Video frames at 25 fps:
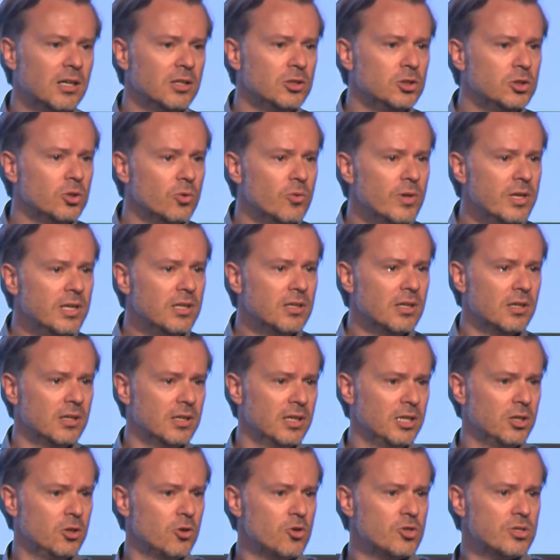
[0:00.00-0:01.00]
doing
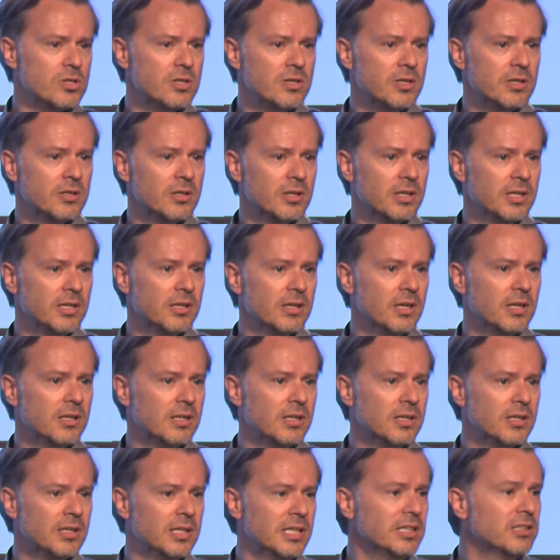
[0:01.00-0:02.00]
a user
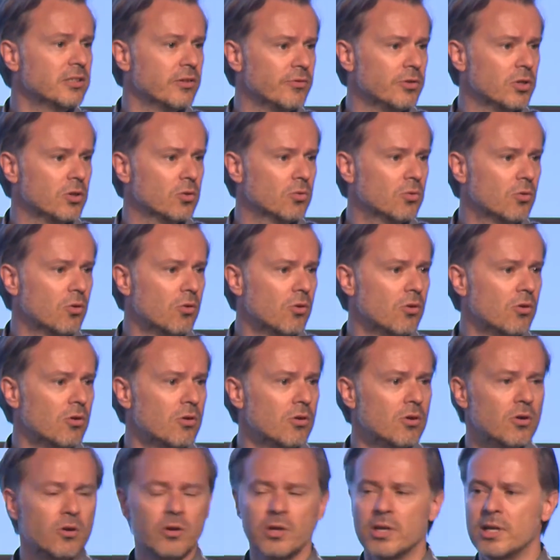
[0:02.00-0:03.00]
interview
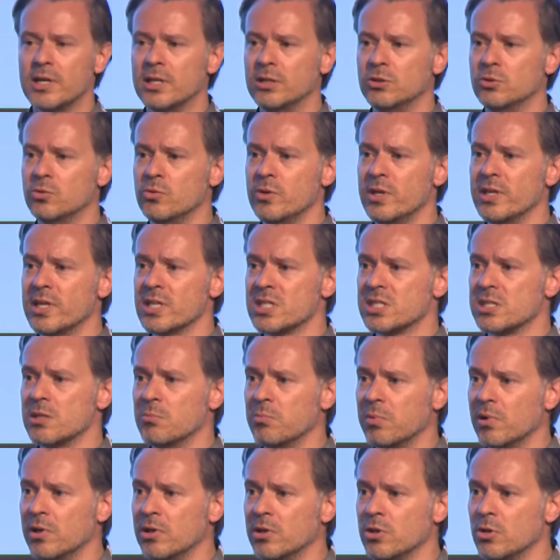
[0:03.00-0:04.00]
or doing a
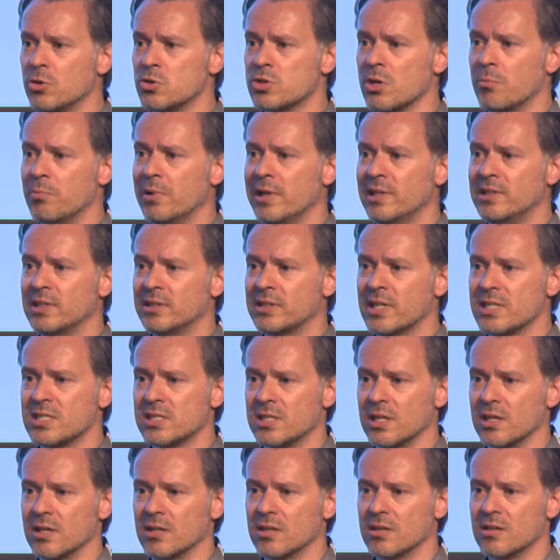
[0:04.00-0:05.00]
simple usability
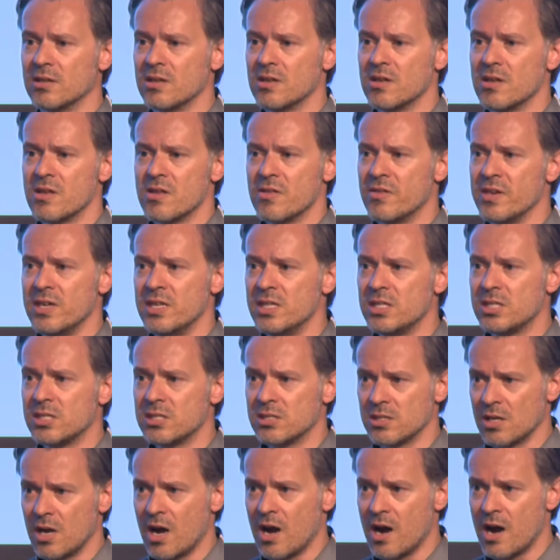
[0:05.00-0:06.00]
testing.
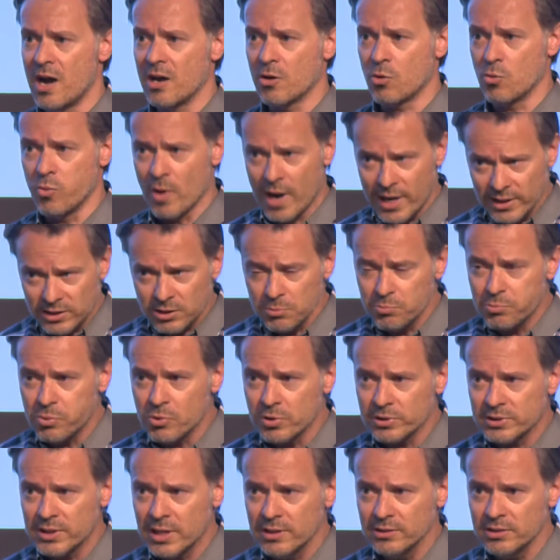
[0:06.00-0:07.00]
These are quite
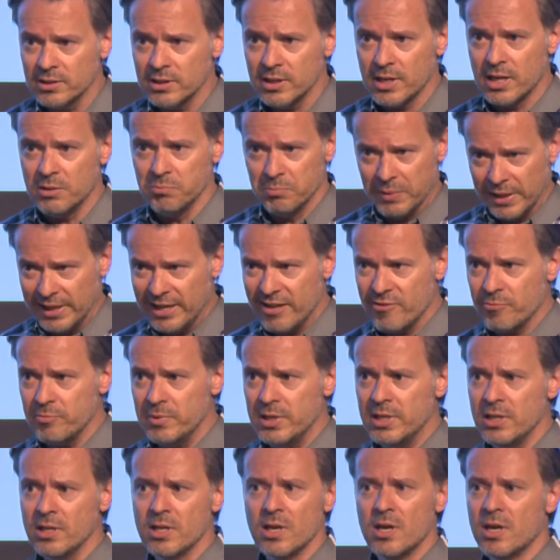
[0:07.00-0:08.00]
important, and believe
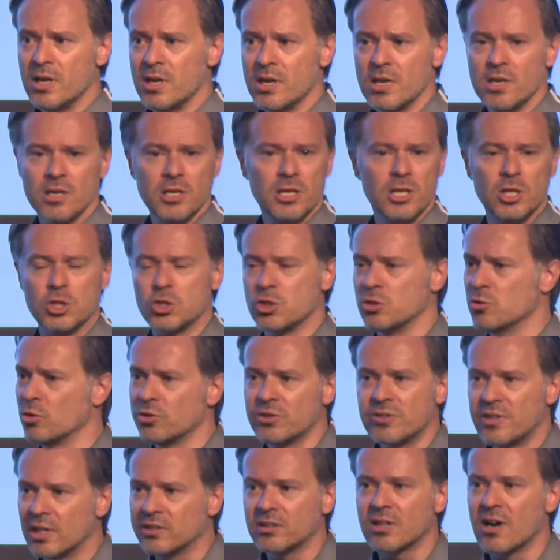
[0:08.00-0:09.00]
me, it's
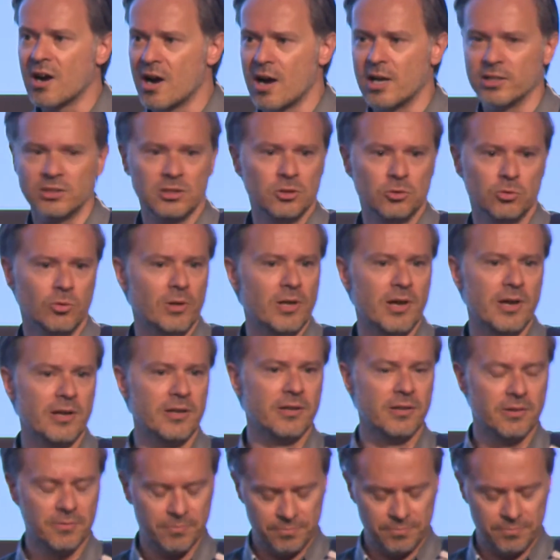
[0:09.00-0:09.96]
not that hard to learn.